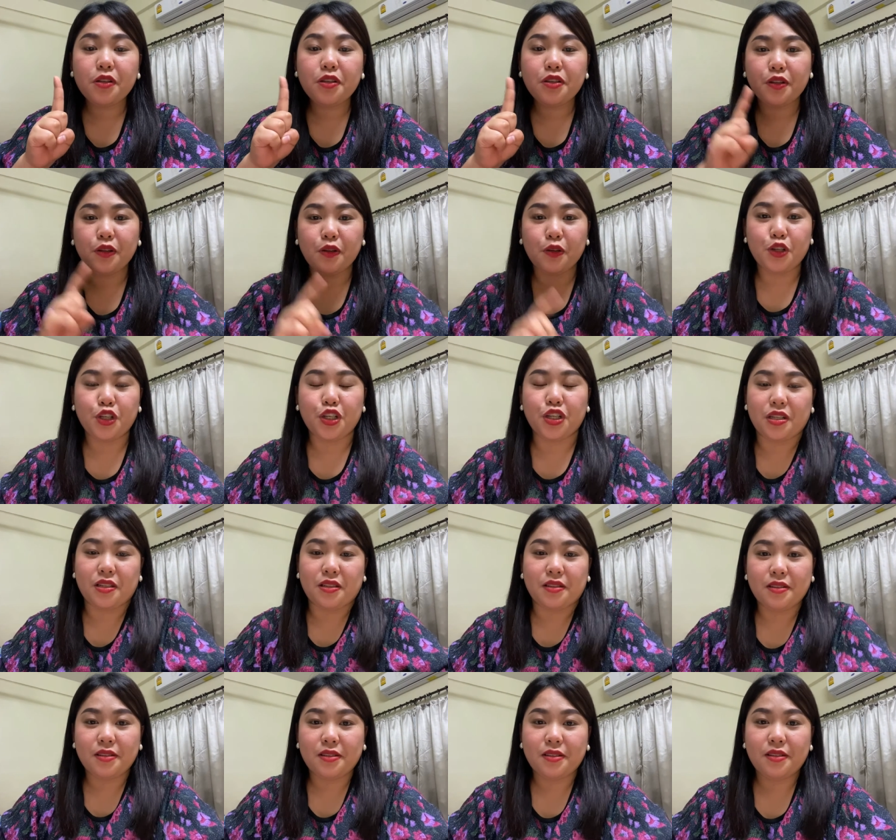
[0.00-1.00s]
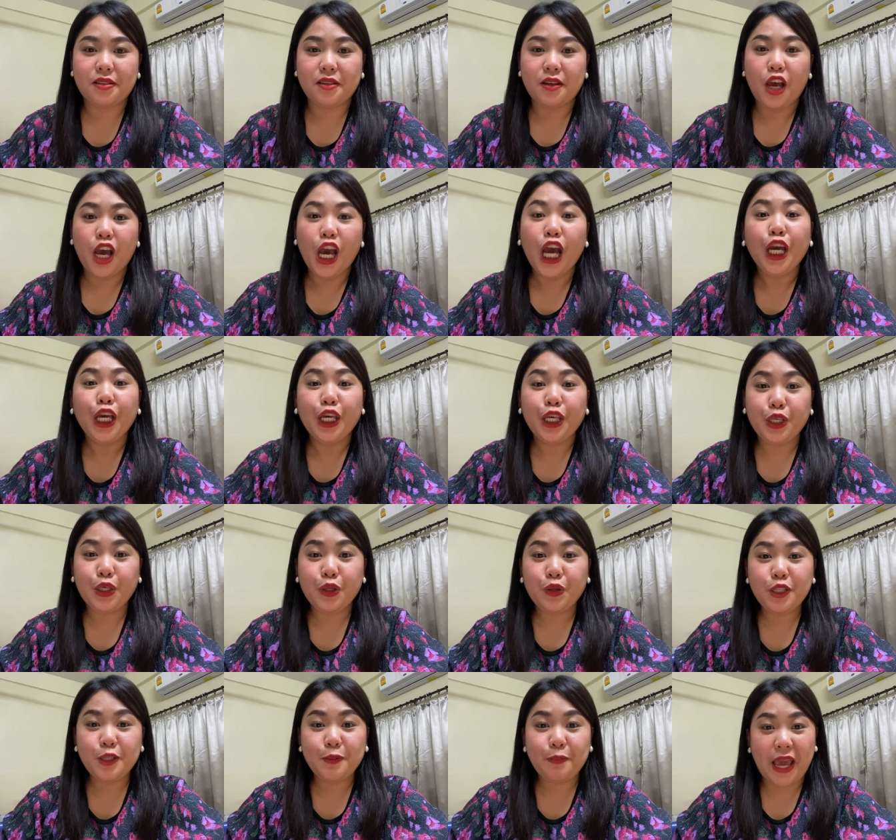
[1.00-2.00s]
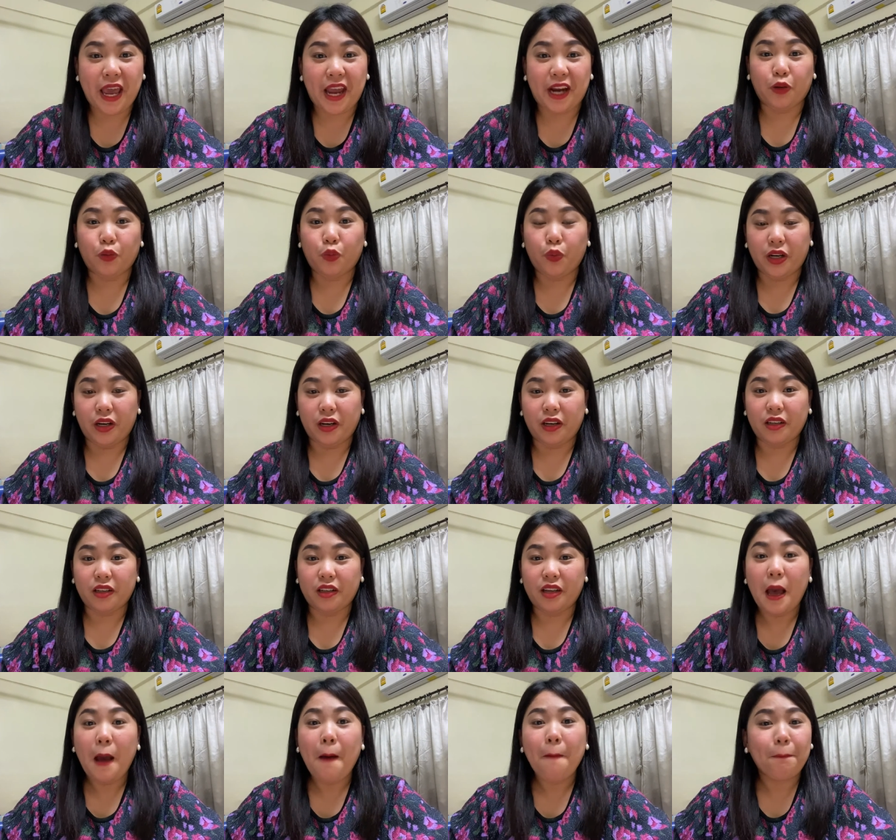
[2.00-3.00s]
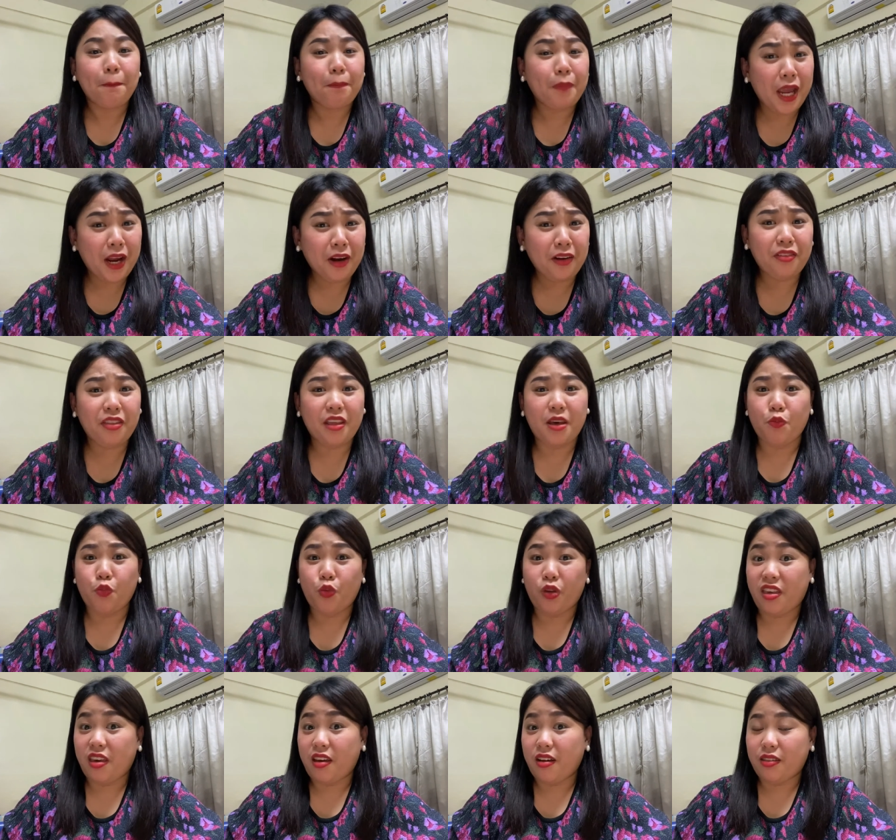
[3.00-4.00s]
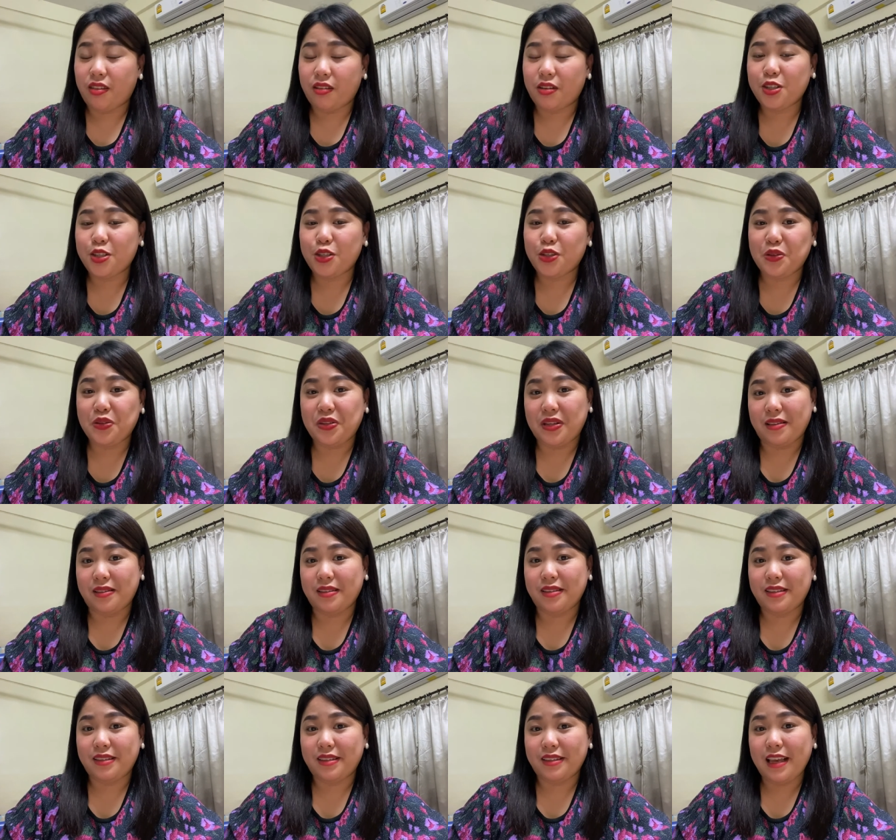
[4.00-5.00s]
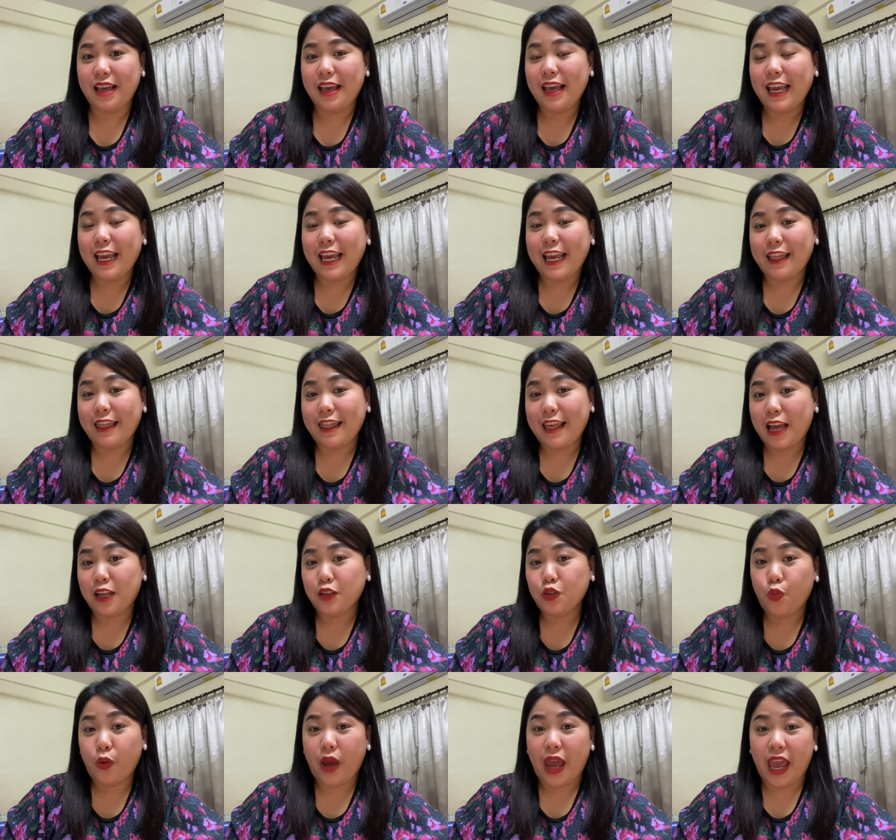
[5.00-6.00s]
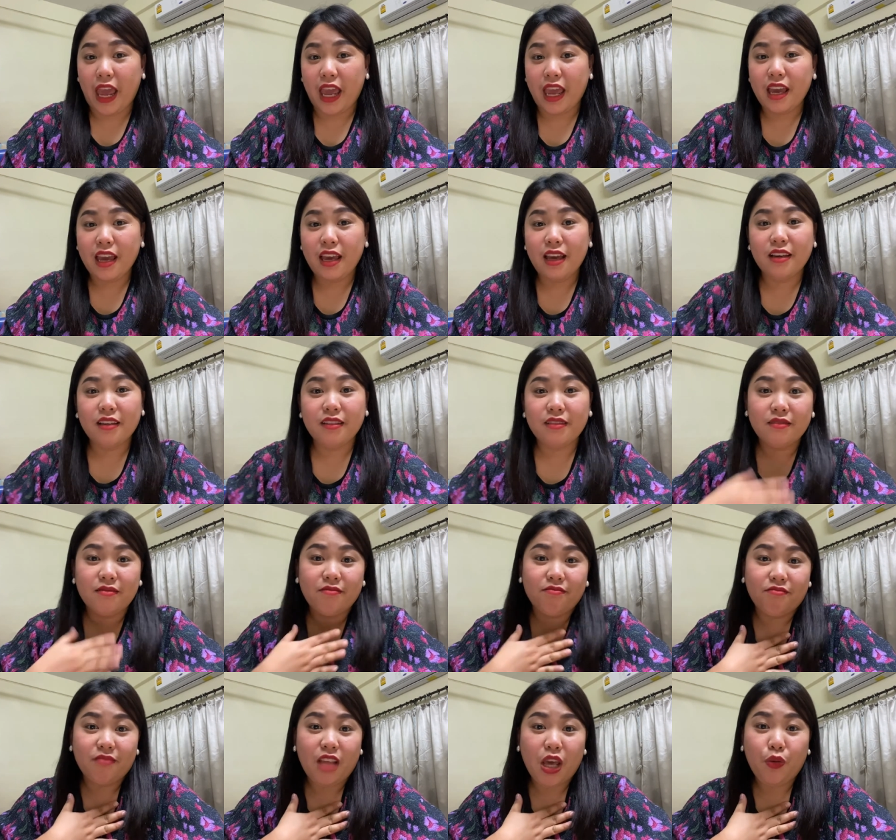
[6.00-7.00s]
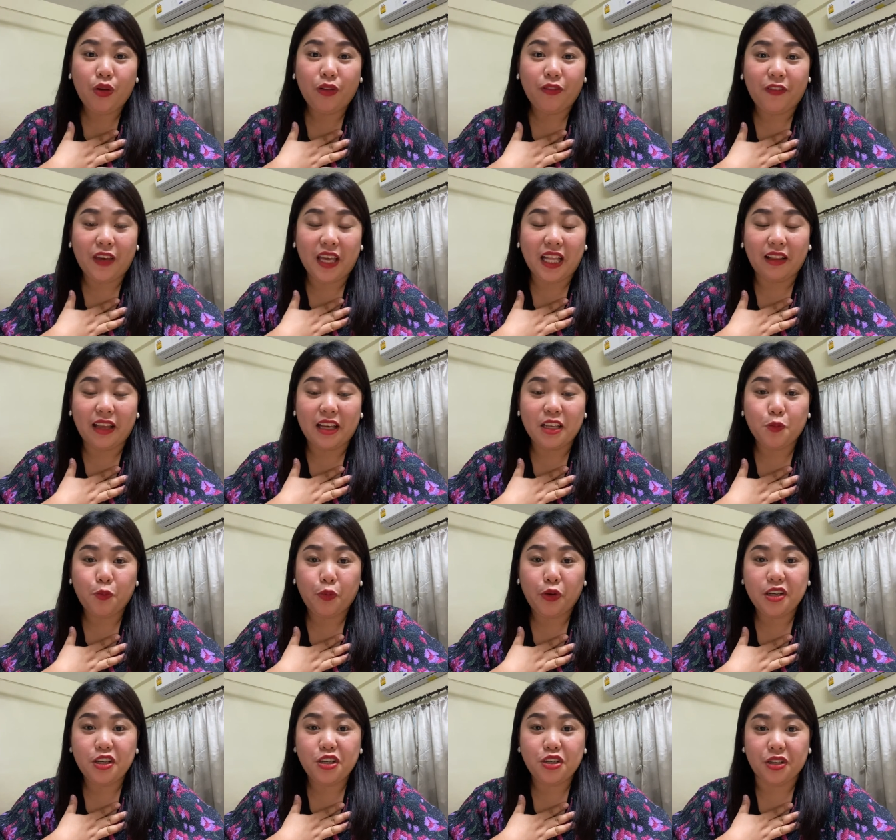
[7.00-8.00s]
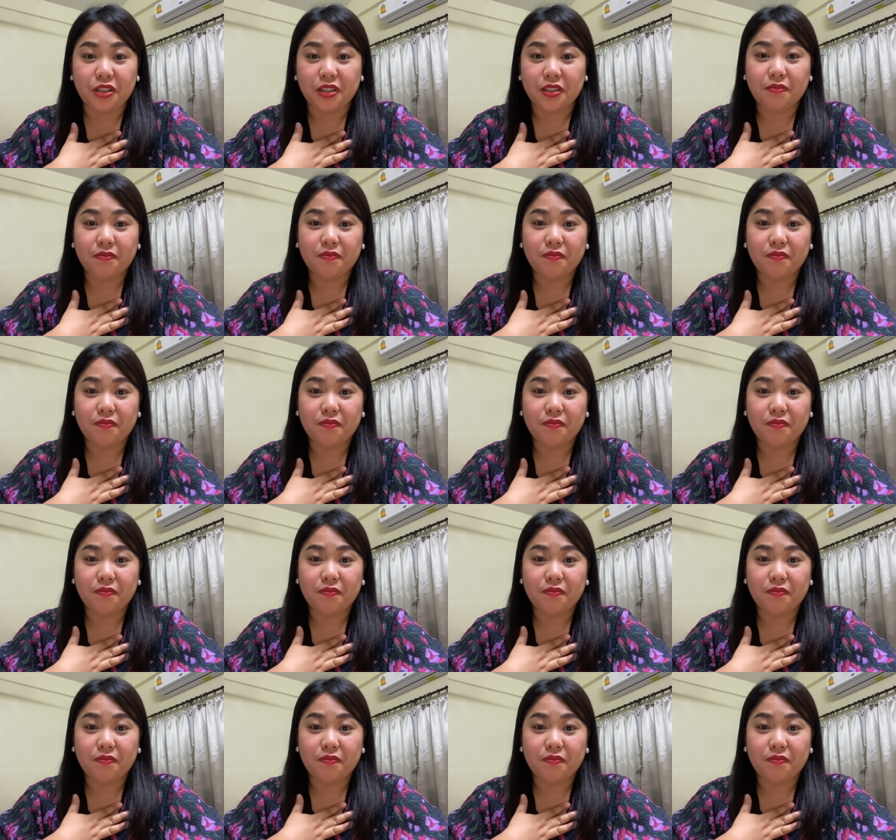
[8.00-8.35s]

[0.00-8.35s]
solutions. Use pair work. Pair them with the other students. In that way, they will feel less pressure.